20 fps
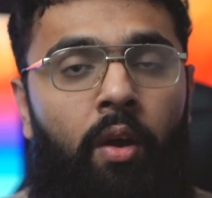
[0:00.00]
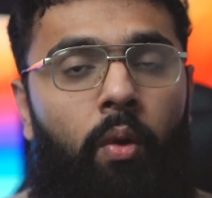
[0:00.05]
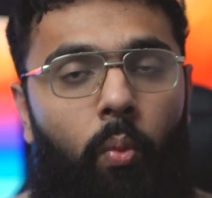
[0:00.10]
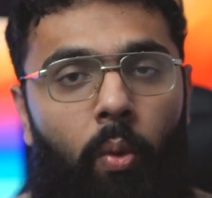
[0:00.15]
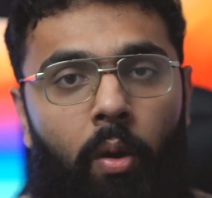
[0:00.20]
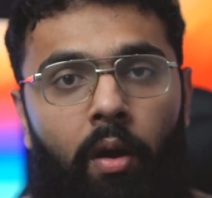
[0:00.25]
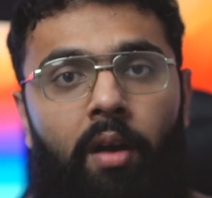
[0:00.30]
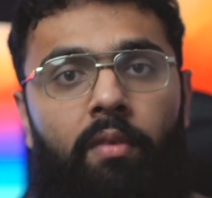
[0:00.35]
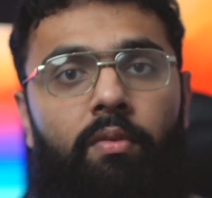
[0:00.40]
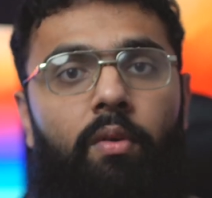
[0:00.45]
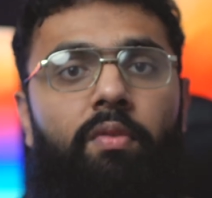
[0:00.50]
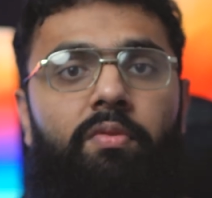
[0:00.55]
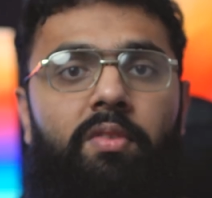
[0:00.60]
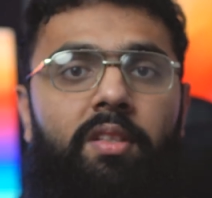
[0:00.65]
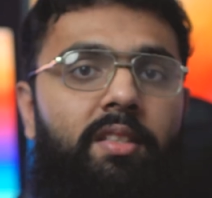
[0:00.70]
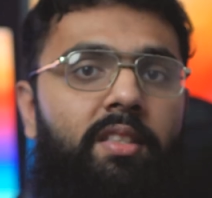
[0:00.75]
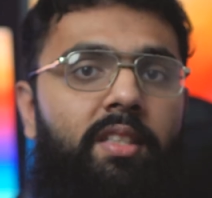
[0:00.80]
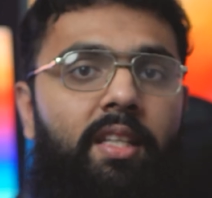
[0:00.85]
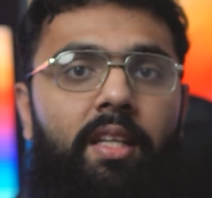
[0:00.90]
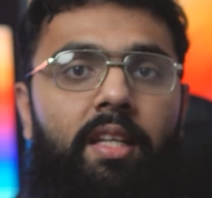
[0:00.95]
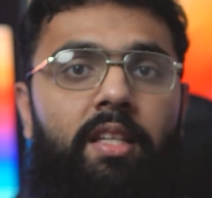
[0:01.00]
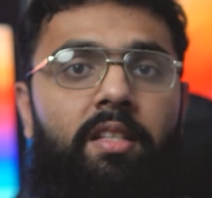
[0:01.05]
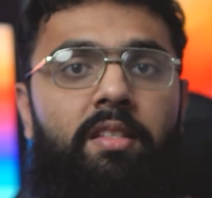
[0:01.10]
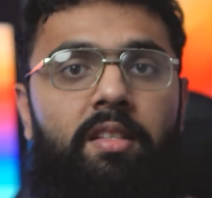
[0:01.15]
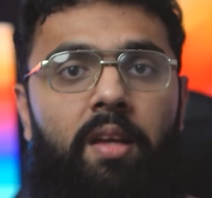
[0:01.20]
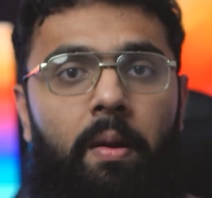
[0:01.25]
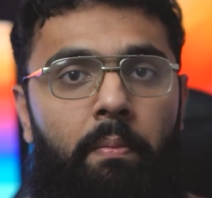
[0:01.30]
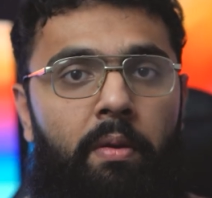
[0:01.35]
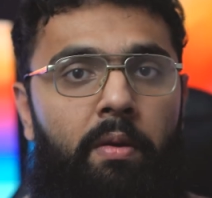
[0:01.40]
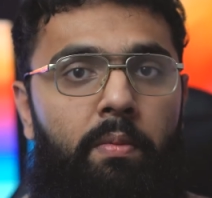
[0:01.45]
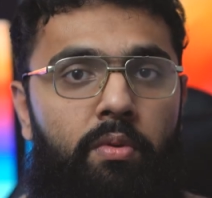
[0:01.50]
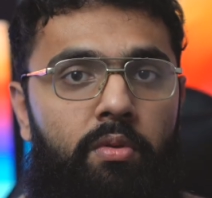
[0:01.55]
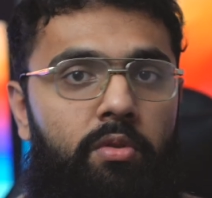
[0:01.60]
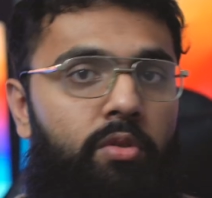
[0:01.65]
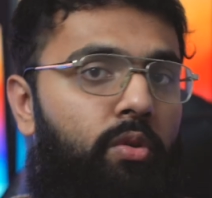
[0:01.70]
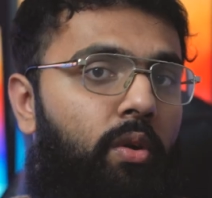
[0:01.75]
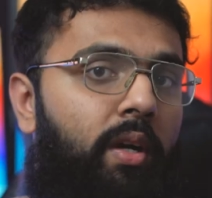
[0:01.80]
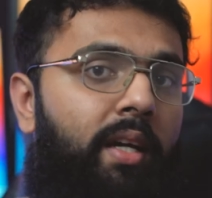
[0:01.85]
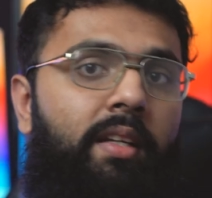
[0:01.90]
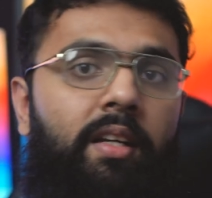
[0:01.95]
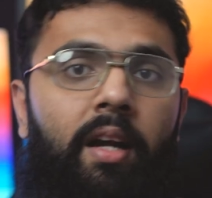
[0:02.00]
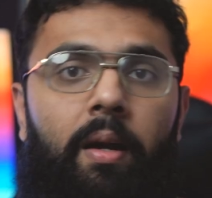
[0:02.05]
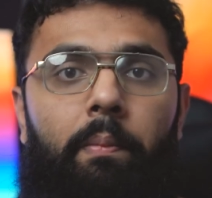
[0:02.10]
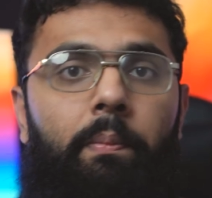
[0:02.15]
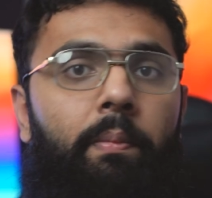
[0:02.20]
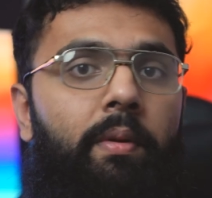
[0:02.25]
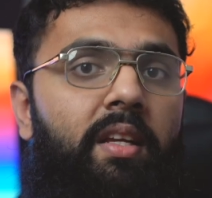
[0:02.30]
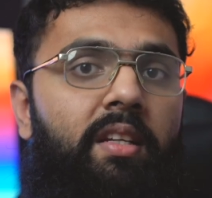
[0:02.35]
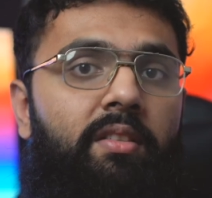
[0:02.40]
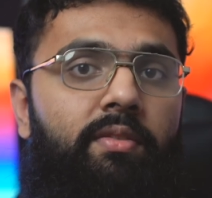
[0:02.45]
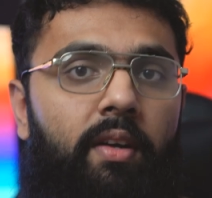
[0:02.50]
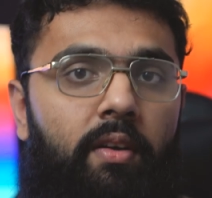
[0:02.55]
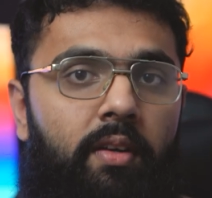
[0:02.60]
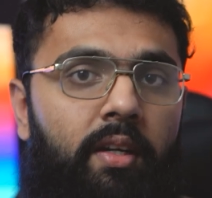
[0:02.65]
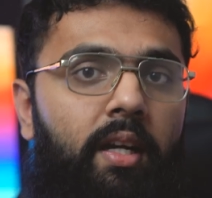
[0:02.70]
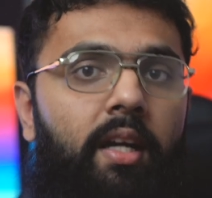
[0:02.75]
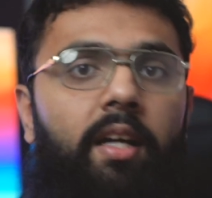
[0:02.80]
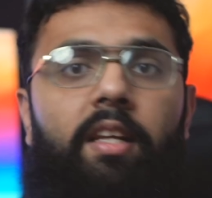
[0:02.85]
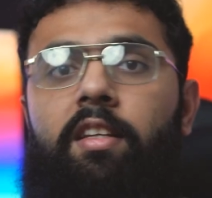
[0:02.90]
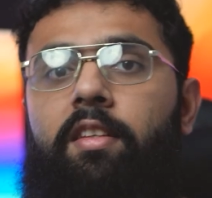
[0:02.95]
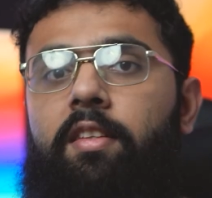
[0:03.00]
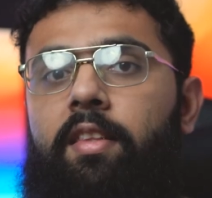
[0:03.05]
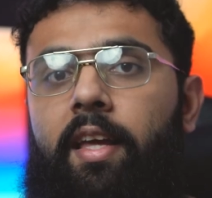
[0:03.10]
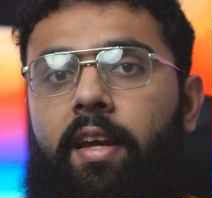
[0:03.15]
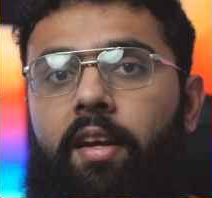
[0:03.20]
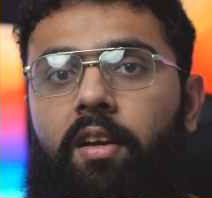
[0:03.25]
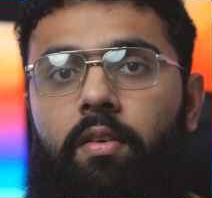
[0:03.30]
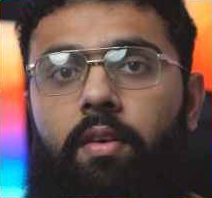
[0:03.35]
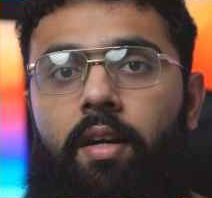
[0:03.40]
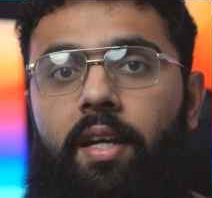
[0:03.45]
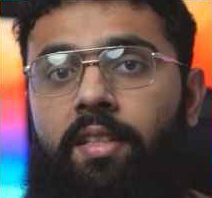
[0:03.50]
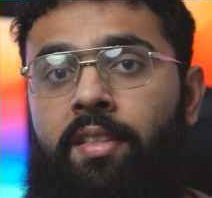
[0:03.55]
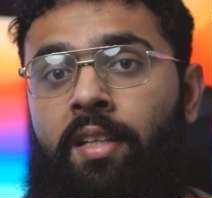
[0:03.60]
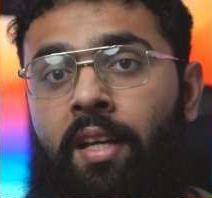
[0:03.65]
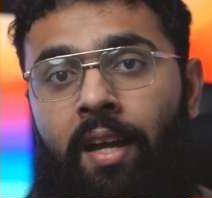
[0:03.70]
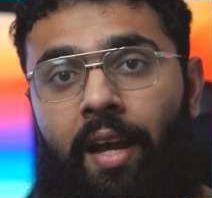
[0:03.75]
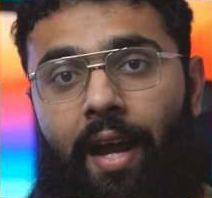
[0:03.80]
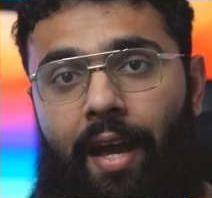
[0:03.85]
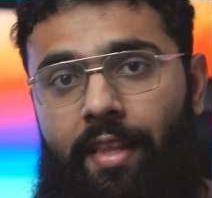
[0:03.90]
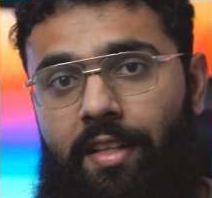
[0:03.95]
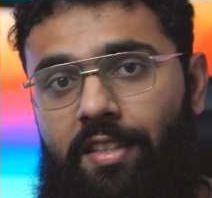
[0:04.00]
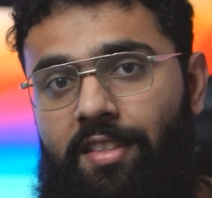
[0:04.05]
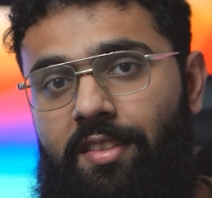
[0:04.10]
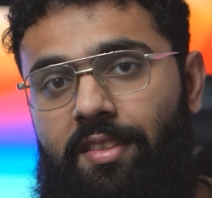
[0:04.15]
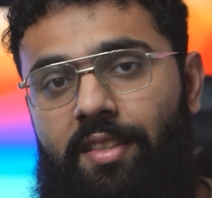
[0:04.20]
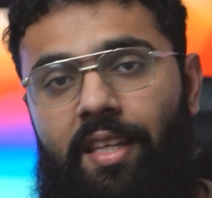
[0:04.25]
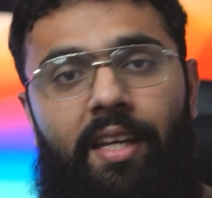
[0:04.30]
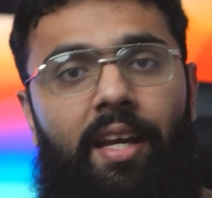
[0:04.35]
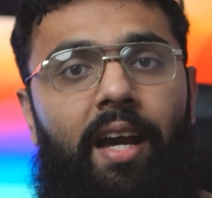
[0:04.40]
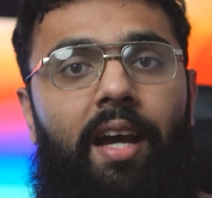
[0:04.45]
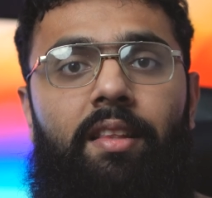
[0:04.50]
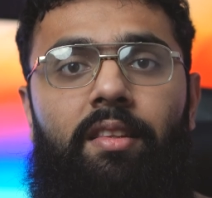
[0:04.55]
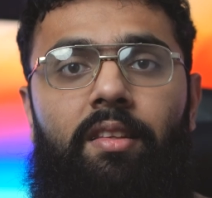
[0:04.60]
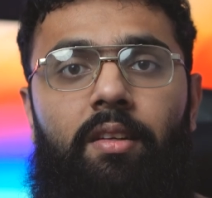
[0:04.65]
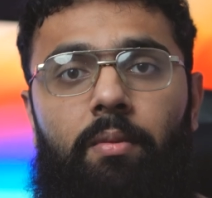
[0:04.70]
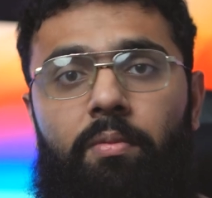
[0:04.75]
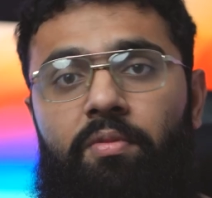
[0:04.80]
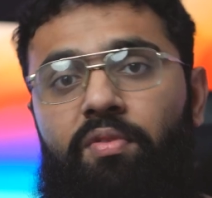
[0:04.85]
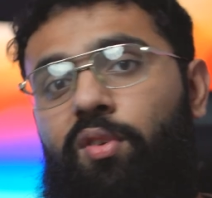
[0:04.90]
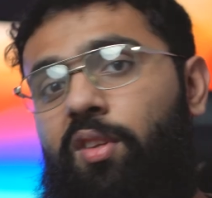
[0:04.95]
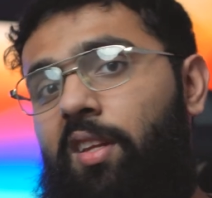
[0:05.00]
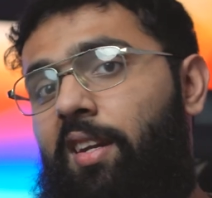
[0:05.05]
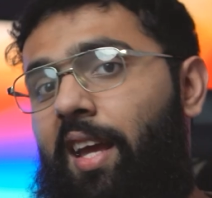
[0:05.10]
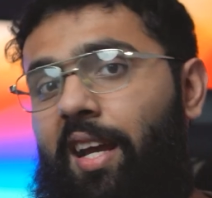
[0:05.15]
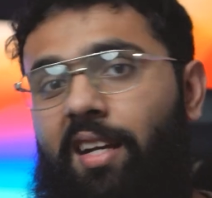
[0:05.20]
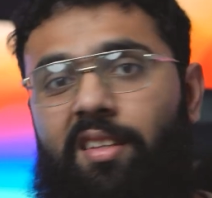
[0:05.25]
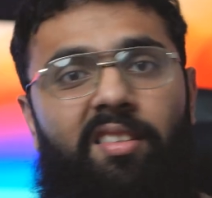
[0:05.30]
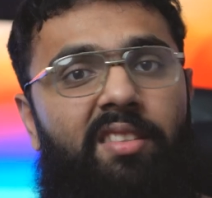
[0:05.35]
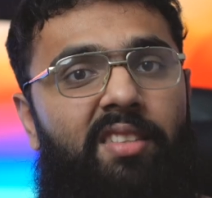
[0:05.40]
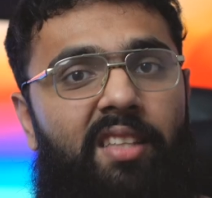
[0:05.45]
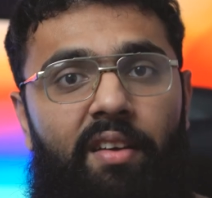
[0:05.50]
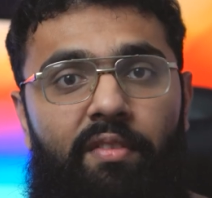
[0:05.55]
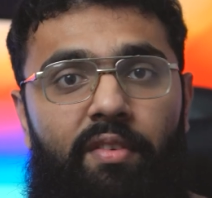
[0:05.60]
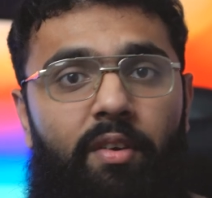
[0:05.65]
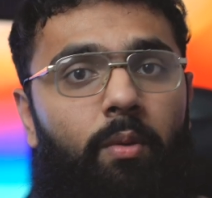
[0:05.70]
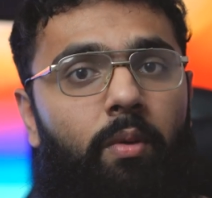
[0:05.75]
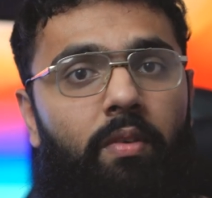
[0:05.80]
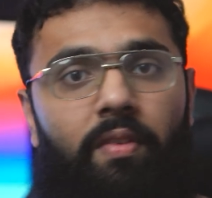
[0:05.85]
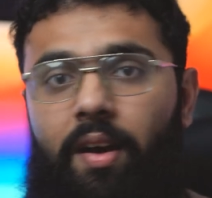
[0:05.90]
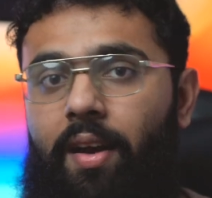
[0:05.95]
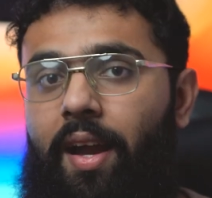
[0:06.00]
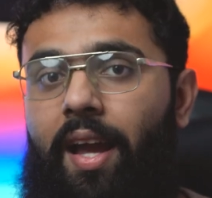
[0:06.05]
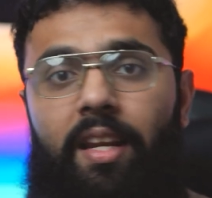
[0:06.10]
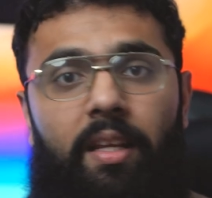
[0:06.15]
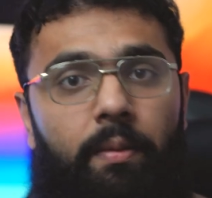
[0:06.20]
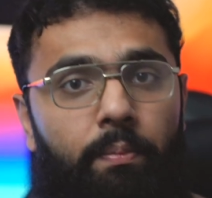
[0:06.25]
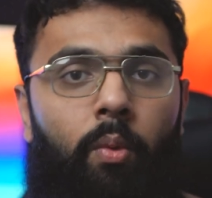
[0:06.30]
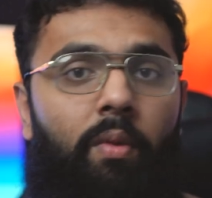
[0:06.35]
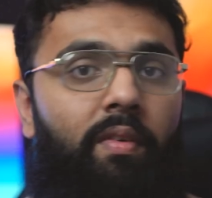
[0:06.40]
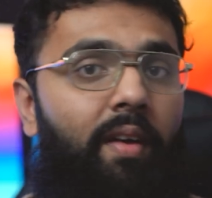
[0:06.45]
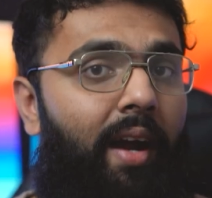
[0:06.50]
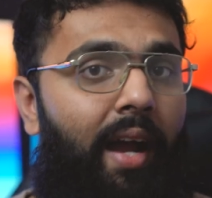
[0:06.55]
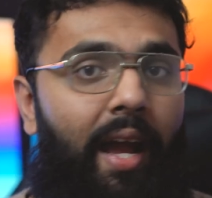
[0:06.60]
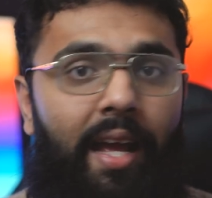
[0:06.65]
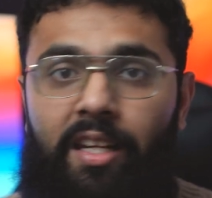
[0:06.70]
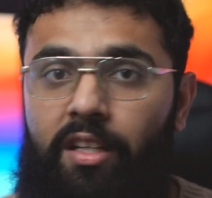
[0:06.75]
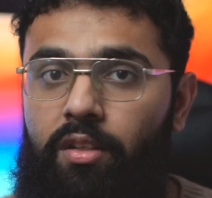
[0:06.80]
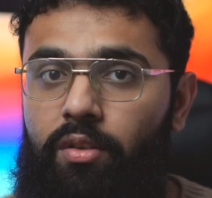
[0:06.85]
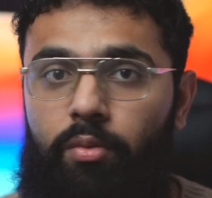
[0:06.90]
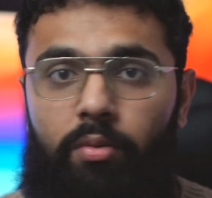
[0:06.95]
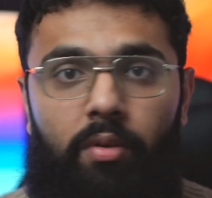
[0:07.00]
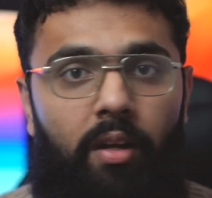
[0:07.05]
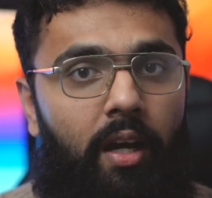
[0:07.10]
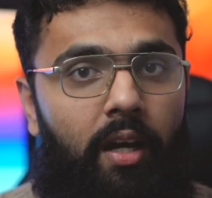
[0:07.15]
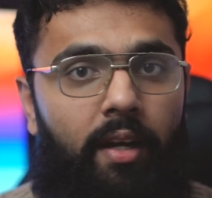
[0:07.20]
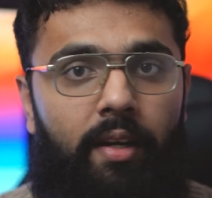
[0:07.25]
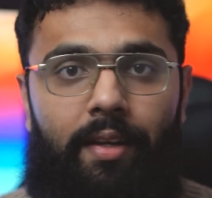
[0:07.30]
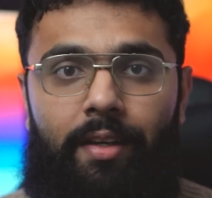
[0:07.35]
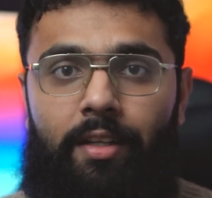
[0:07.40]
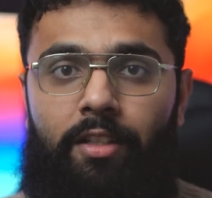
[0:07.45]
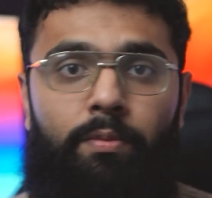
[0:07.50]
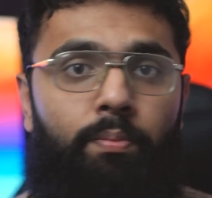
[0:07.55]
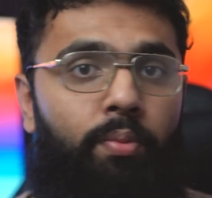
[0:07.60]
What I've often seen is some people join companies very early in their careers and then stick at them for the next 7 without any new learnings,